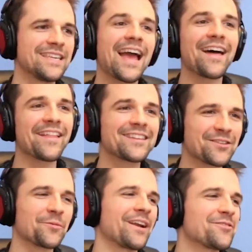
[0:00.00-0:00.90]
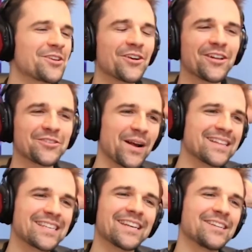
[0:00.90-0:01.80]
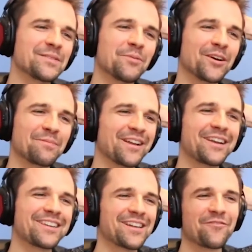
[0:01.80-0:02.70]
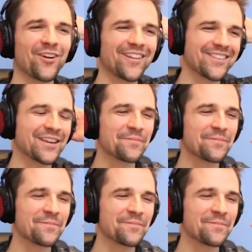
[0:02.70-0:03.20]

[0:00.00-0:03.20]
that's the one. I was gonna call it Transcendence book, but because I forgot the name.